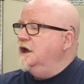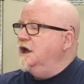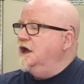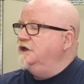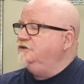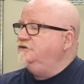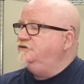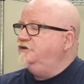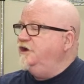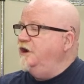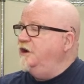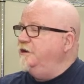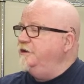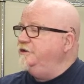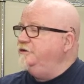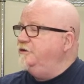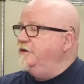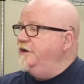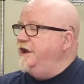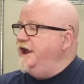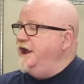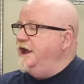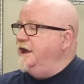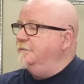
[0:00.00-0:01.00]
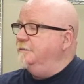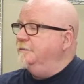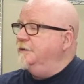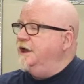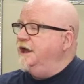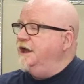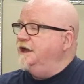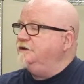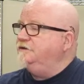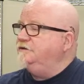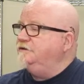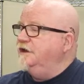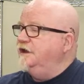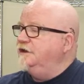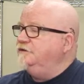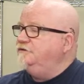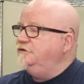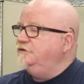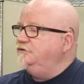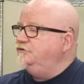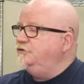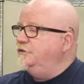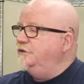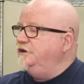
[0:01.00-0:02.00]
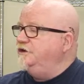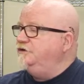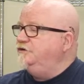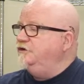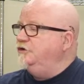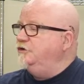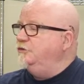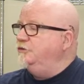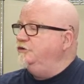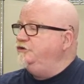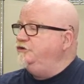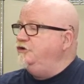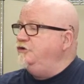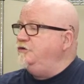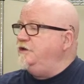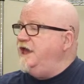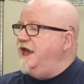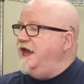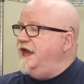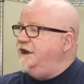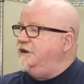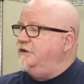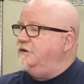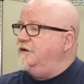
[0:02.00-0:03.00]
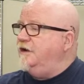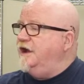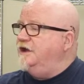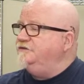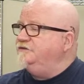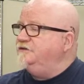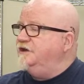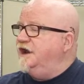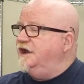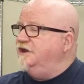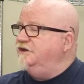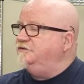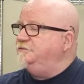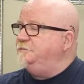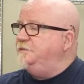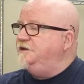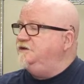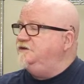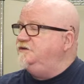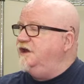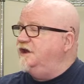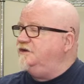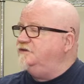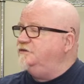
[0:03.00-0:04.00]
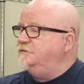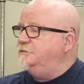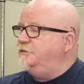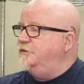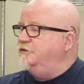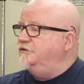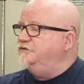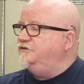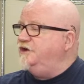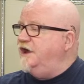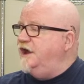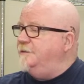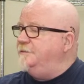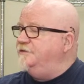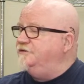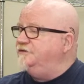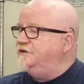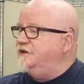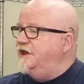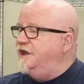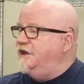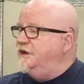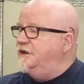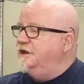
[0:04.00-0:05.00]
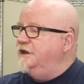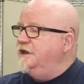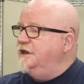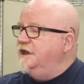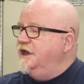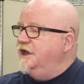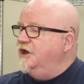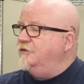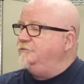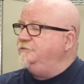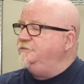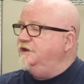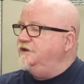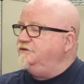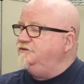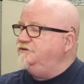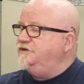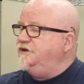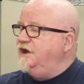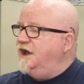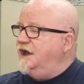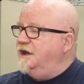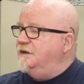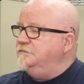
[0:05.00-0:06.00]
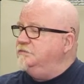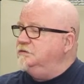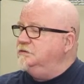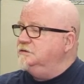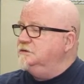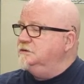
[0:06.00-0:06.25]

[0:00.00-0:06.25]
Jared Graham at 222. Would you categorize an ISP tech support job as a help desk job?